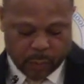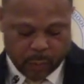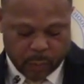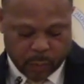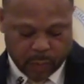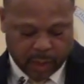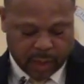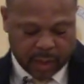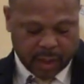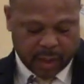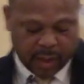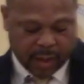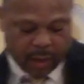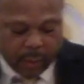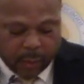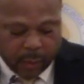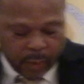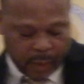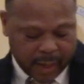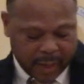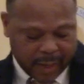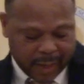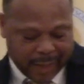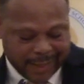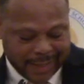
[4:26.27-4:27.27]
one thing I
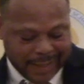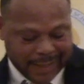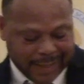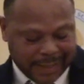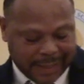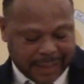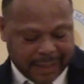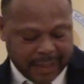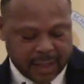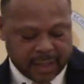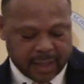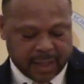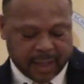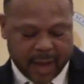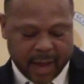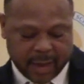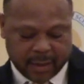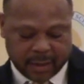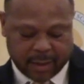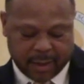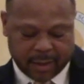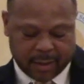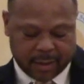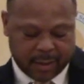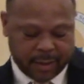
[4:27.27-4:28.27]
read in
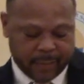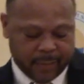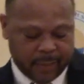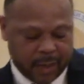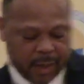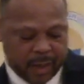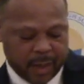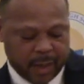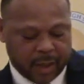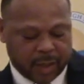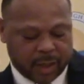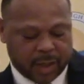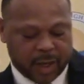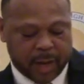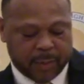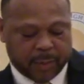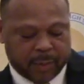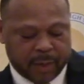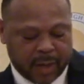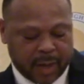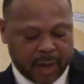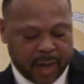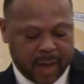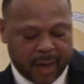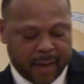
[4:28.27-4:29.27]
Ecclesiastes in
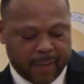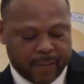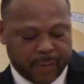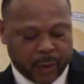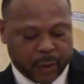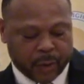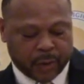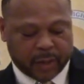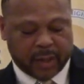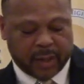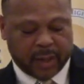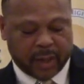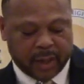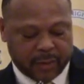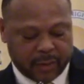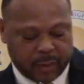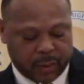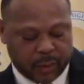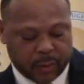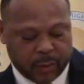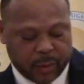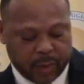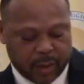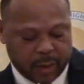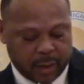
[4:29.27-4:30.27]
chapter 9, verse 11
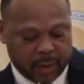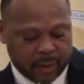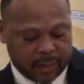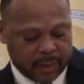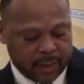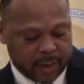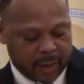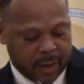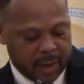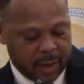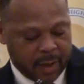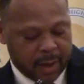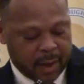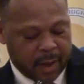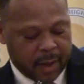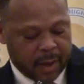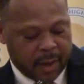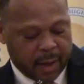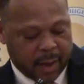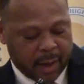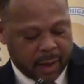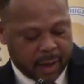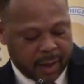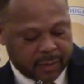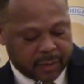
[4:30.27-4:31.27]
and 12.
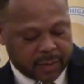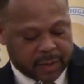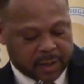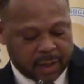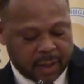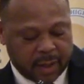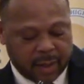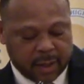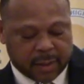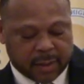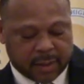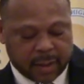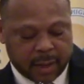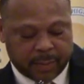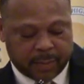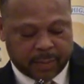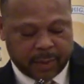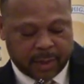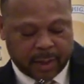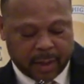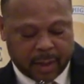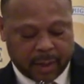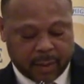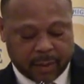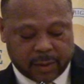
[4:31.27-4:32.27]
I have seen
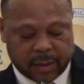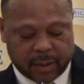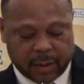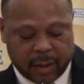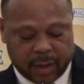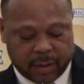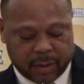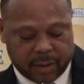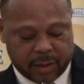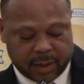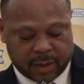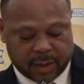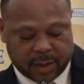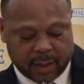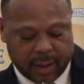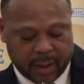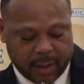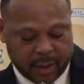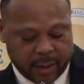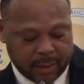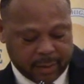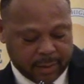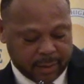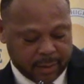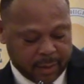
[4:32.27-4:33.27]
something else under the
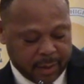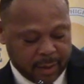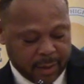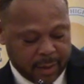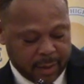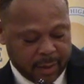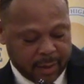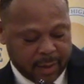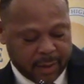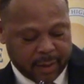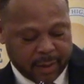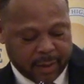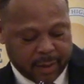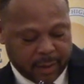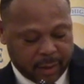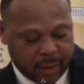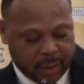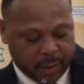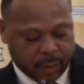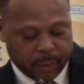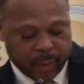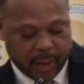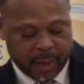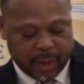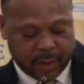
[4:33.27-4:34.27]
sun.
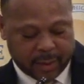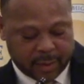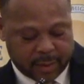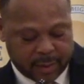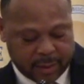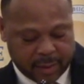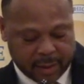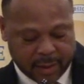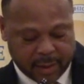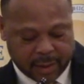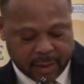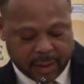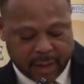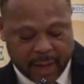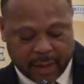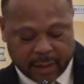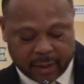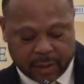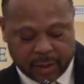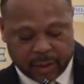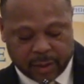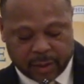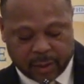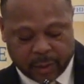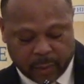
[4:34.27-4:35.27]
The race is not
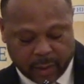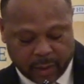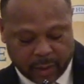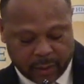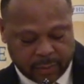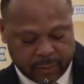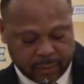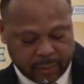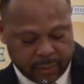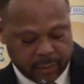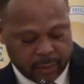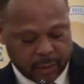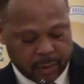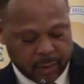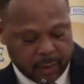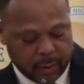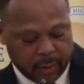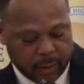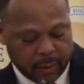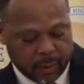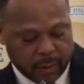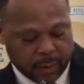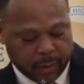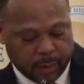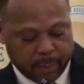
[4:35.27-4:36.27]
to the swift,
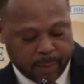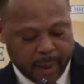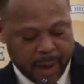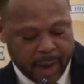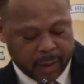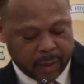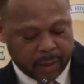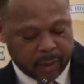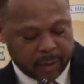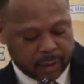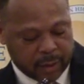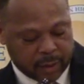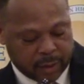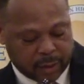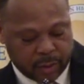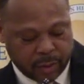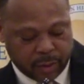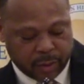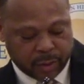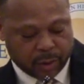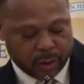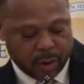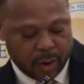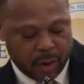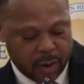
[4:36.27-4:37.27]
or the battle is to the
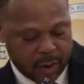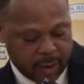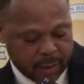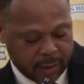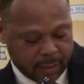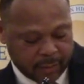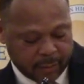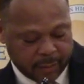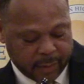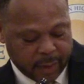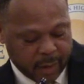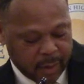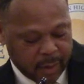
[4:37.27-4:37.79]
strong.